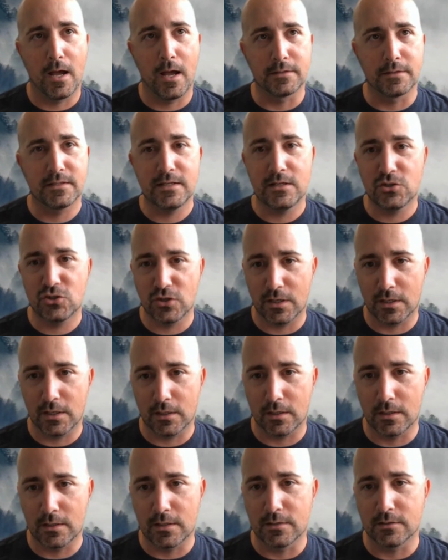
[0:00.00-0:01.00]

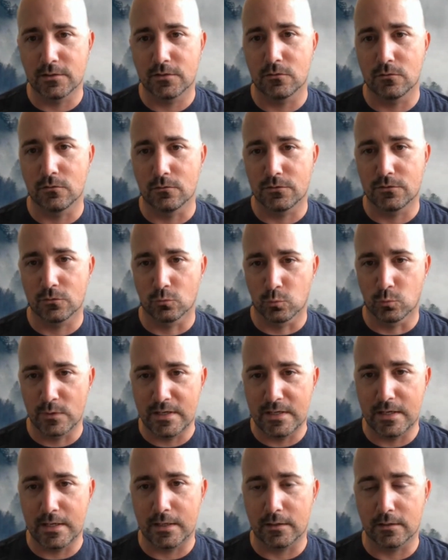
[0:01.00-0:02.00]
teaching and into
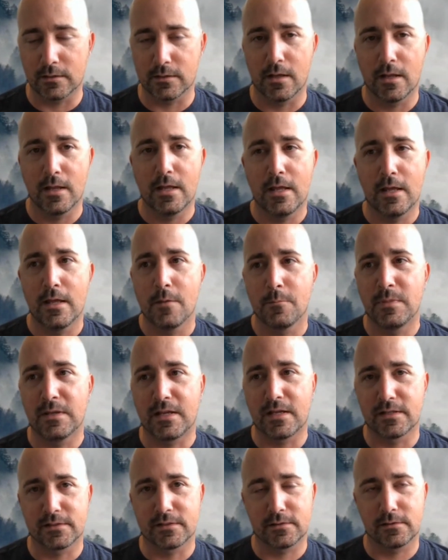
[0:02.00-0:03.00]
reading, and
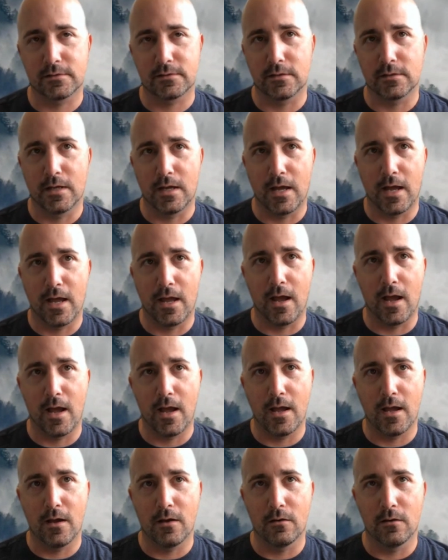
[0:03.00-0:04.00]
because
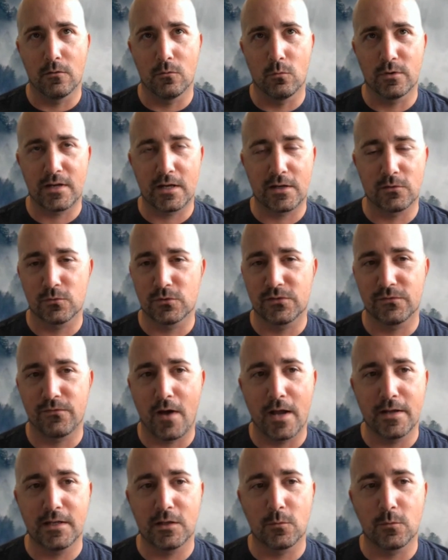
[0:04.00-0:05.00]
what I was
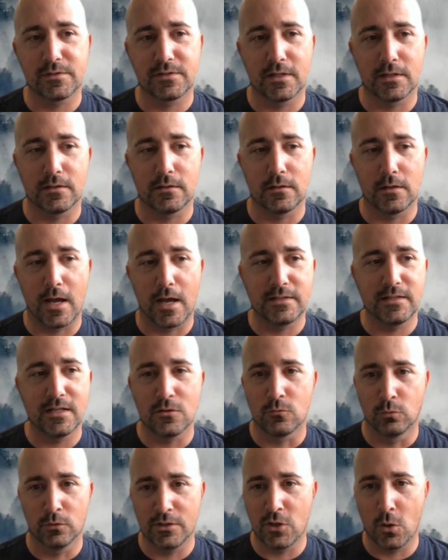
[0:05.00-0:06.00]
finding was that I
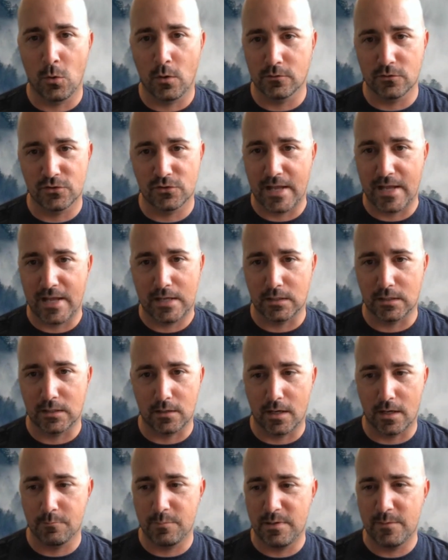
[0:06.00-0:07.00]
didn't really understand it.
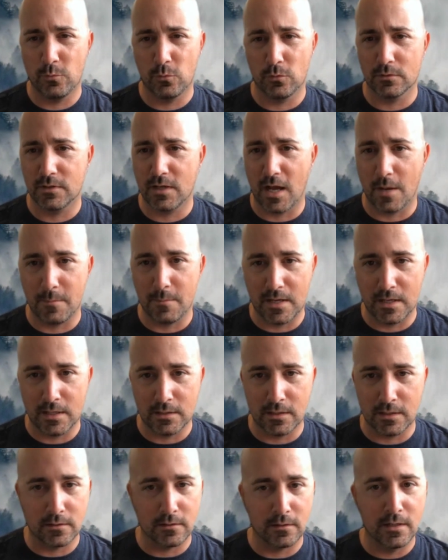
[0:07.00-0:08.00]
People would come
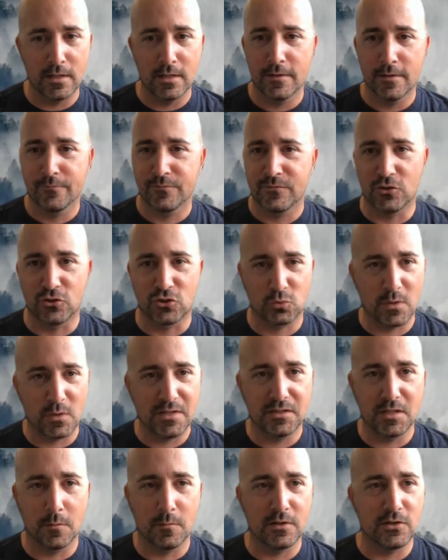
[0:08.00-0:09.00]
in and you
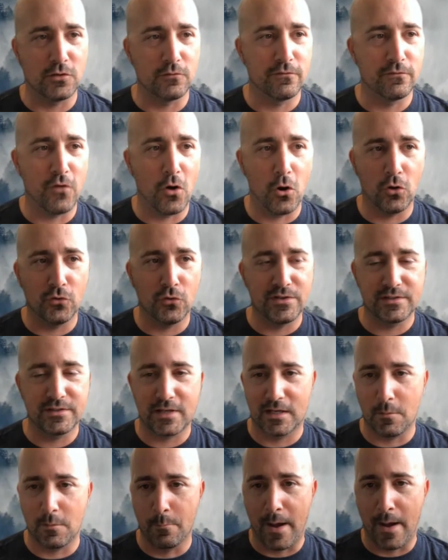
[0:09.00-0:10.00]
treat them and you'd follow these
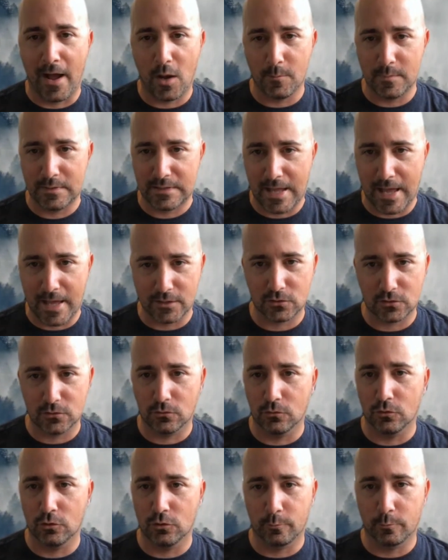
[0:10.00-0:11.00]
kind of
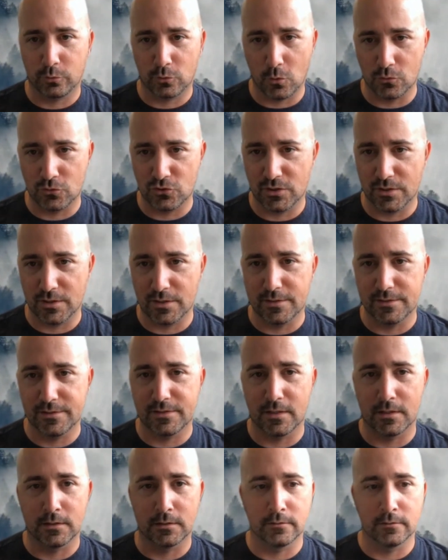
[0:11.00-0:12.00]
biomechanical approaches
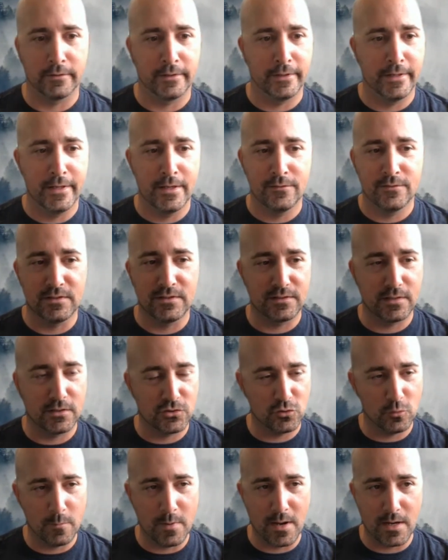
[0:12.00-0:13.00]
and these
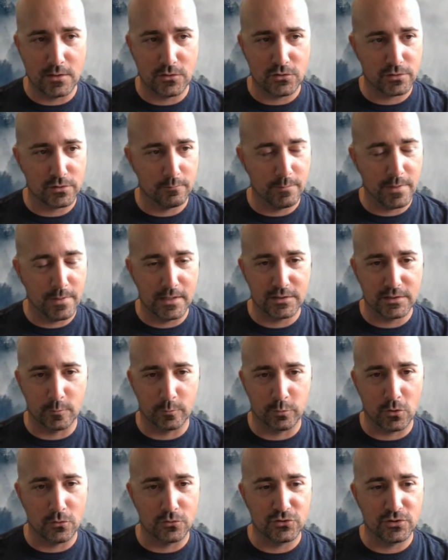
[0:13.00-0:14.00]
tissue-based
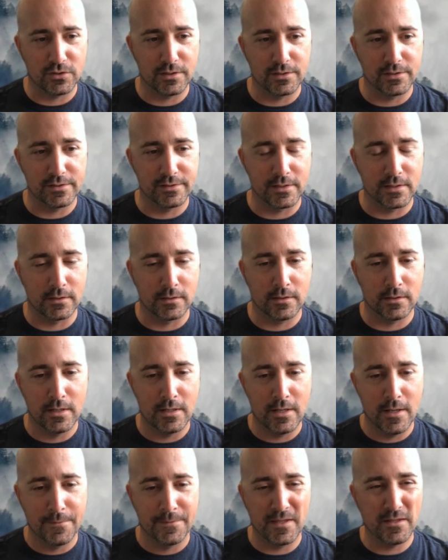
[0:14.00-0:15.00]
approaches, and
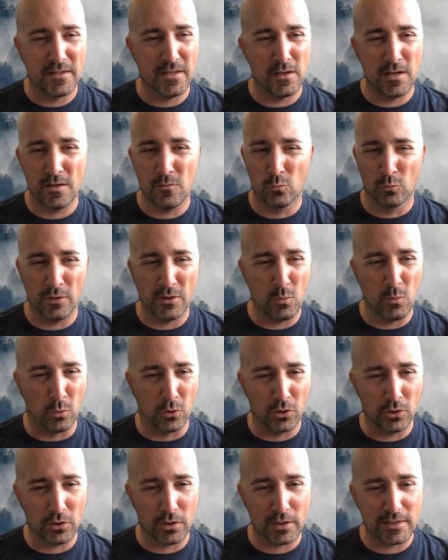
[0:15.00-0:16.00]
they didn't really
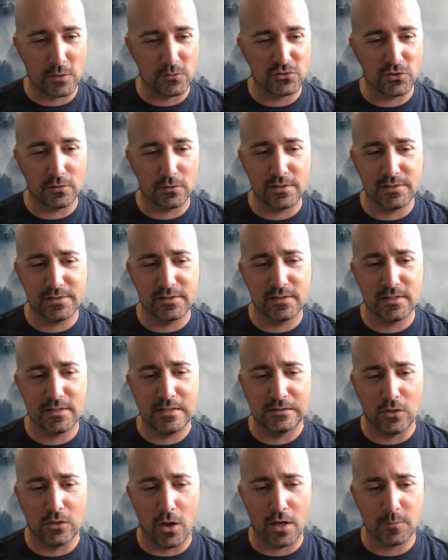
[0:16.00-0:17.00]
work. And I was starting to see
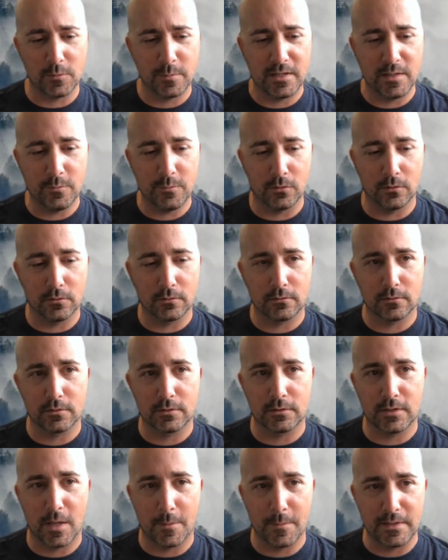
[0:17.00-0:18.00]
a lot of people
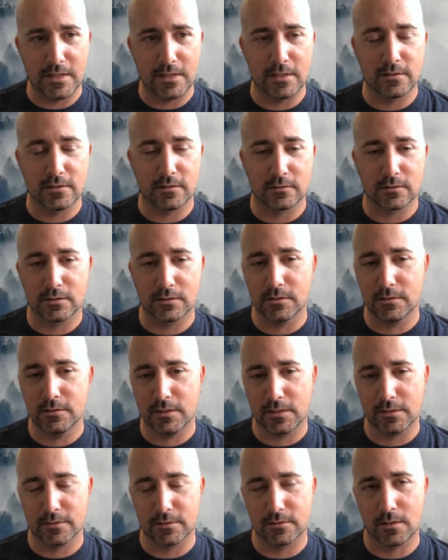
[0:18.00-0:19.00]
coming into the
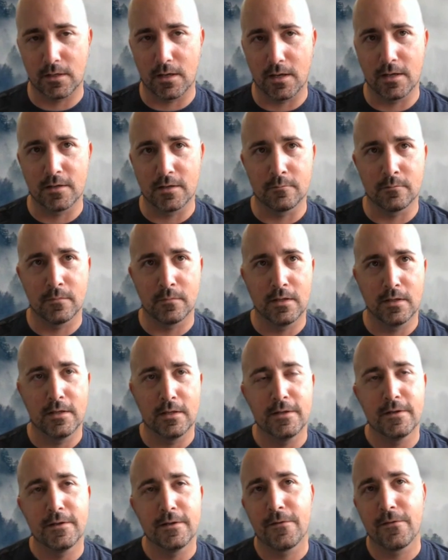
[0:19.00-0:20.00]
clinic at the time
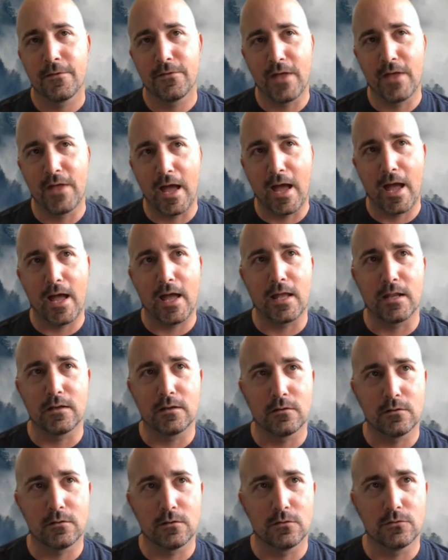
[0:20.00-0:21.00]
that
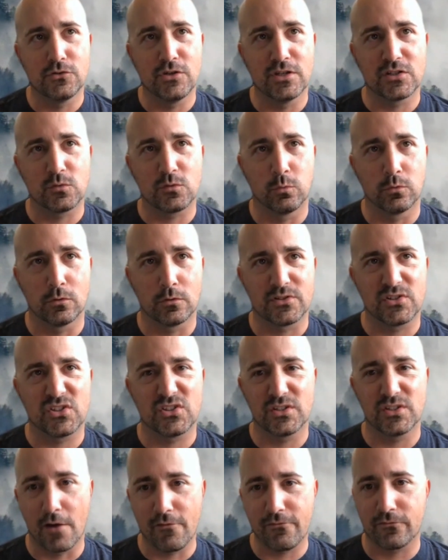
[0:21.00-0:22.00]
just were
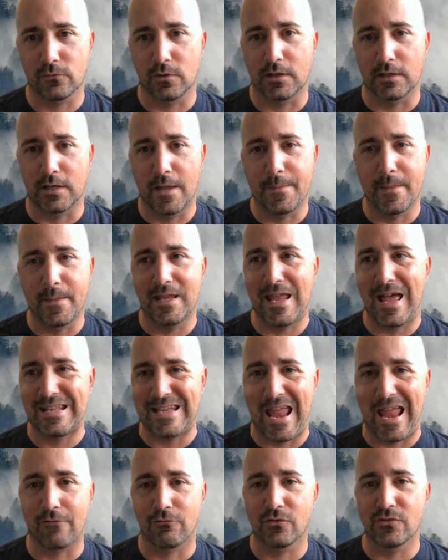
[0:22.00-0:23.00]
suffering, and they
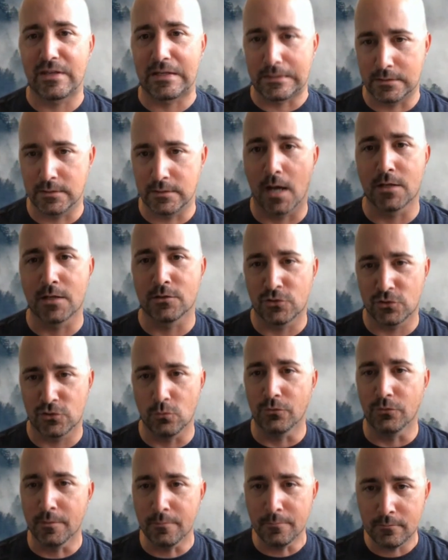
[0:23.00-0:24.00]
had everything done to
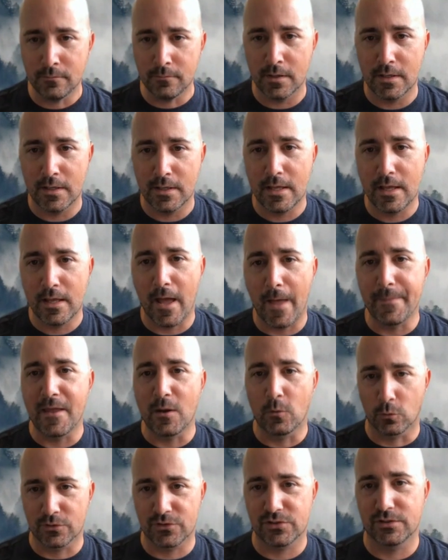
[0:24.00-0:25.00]
them and they
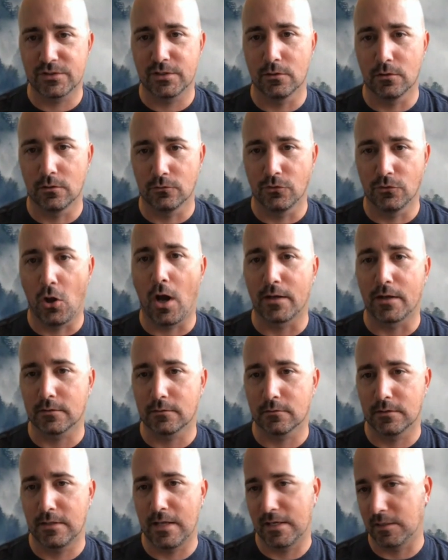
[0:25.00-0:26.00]
were still not
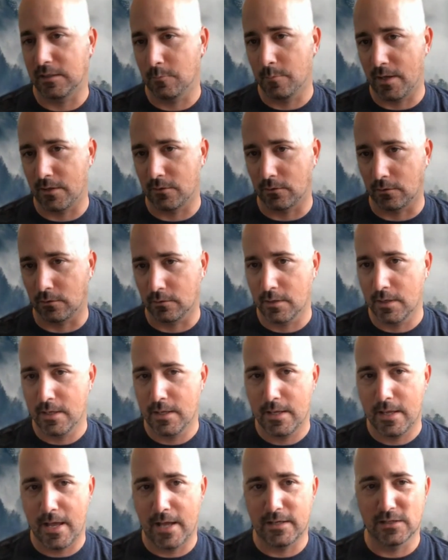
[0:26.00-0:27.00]
getting better.
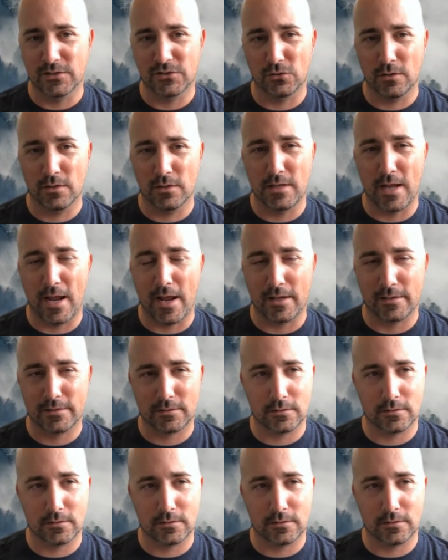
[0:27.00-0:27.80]
And it started to